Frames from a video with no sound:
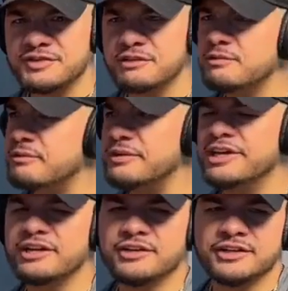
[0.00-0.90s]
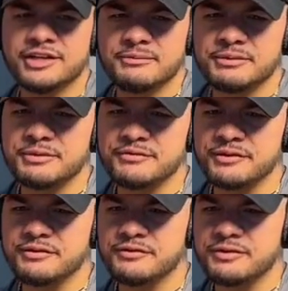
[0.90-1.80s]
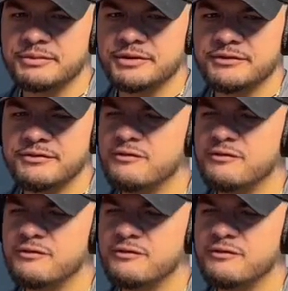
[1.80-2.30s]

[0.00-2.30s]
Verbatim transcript: of anyone. But we had uh, how many people voted for me?